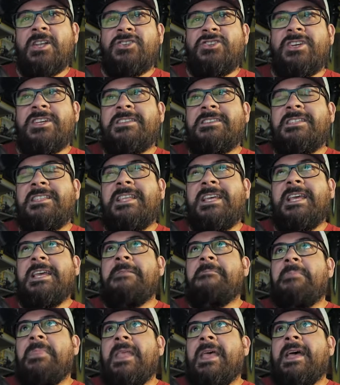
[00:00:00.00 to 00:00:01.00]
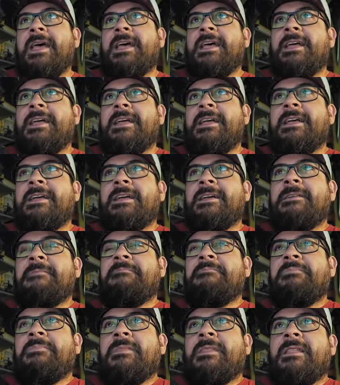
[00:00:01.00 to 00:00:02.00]
just the
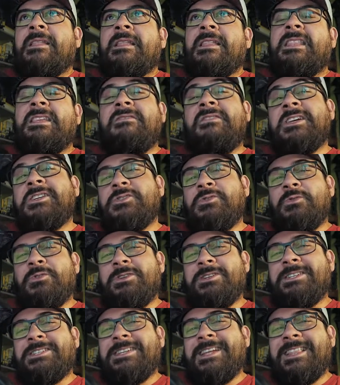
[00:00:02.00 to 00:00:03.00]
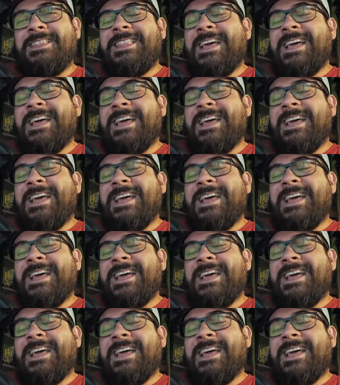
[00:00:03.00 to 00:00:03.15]
visuals